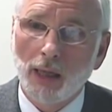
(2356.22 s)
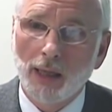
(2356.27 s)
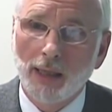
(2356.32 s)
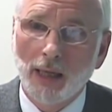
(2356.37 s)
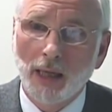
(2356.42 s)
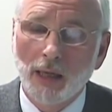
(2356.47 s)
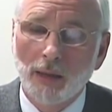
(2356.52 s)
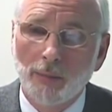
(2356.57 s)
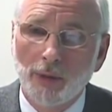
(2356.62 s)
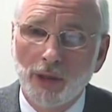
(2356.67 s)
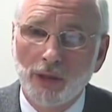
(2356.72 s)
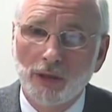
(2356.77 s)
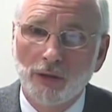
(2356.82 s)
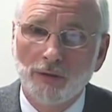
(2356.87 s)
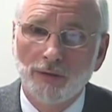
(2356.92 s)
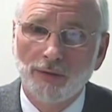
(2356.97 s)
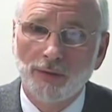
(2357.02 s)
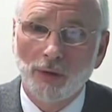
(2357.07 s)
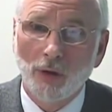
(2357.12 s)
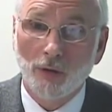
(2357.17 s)
an element
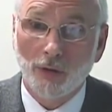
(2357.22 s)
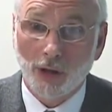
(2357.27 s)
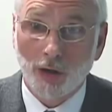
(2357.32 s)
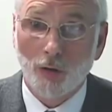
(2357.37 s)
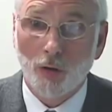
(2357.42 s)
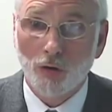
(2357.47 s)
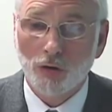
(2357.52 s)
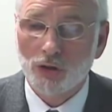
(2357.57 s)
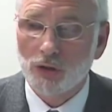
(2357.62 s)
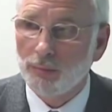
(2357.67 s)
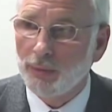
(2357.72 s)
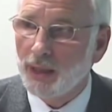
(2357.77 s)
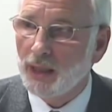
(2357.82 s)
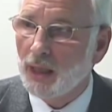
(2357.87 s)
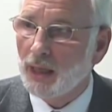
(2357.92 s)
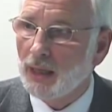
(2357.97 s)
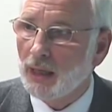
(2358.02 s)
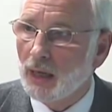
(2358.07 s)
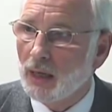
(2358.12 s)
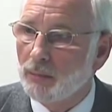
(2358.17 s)
of, or there ought to
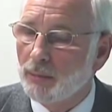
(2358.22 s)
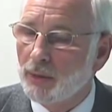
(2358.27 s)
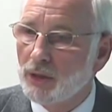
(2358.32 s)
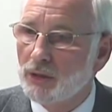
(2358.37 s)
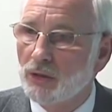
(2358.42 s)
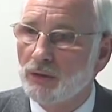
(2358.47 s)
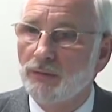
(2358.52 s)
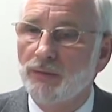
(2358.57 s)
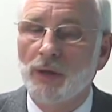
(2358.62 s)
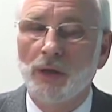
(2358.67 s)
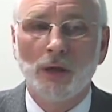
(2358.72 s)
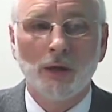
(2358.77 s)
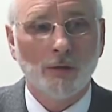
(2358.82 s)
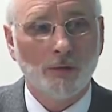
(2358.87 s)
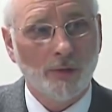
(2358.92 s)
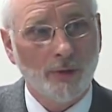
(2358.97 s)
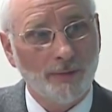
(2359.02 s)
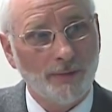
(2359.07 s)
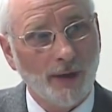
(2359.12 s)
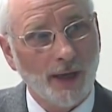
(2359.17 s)
be an element of
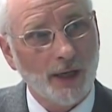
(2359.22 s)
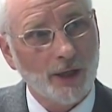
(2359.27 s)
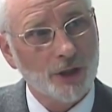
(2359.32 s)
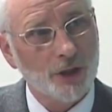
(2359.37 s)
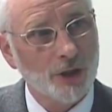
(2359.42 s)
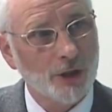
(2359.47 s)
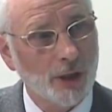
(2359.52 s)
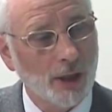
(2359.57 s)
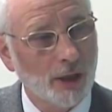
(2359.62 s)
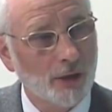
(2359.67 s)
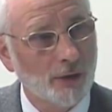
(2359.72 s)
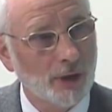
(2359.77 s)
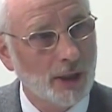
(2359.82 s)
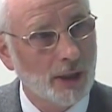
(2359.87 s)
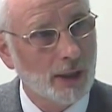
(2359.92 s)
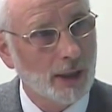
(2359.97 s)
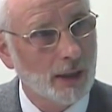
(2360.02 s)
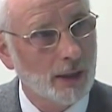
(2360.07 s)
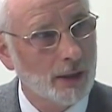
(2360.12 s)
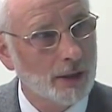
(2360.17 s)
reflection and
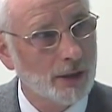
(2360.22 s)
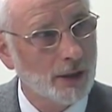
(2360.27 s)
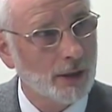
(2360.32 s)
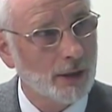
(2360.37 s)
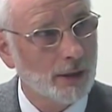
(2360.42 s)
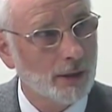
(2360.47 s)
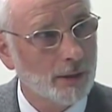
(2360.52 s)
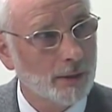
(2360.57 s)
criticality.